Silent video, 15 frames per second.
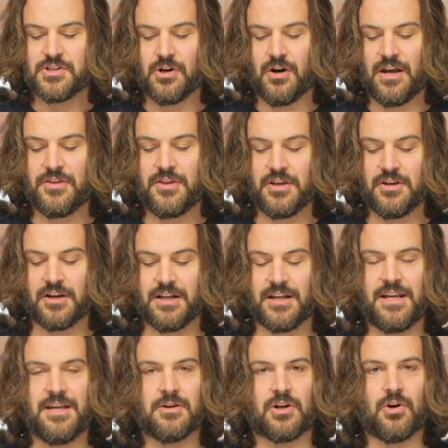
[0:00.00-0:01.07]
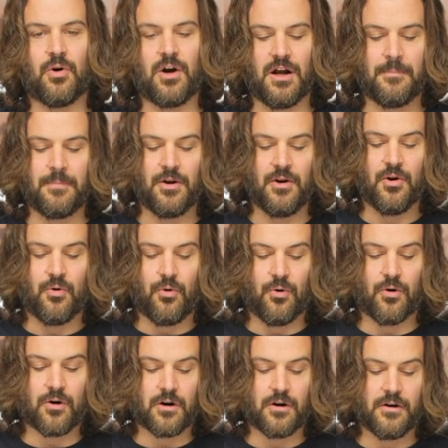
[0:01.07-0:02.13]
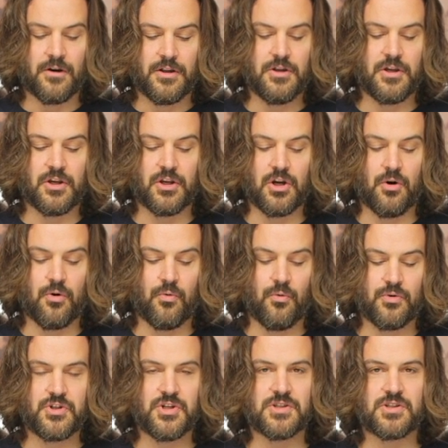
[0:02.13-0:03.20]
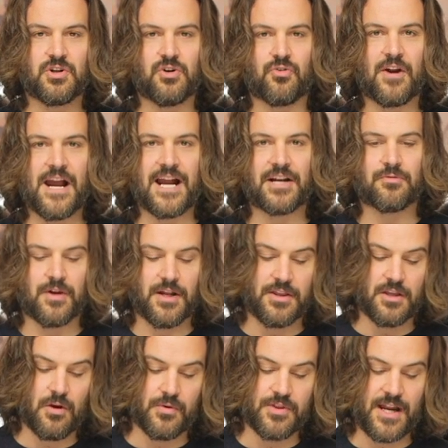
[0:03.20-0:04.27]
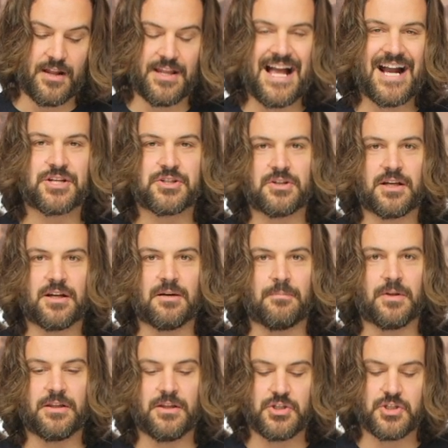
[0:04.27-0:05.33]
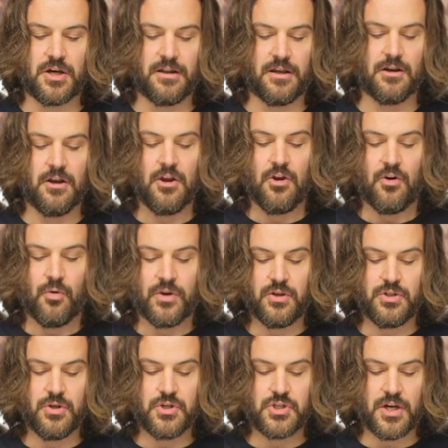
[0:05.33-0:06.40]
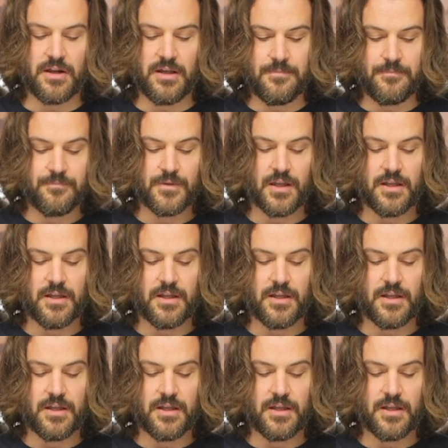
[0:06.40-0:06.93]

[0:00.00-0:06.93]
so I think you're going to either go up or you can go just cracked right there without it actually completely shutting. When you do shut it,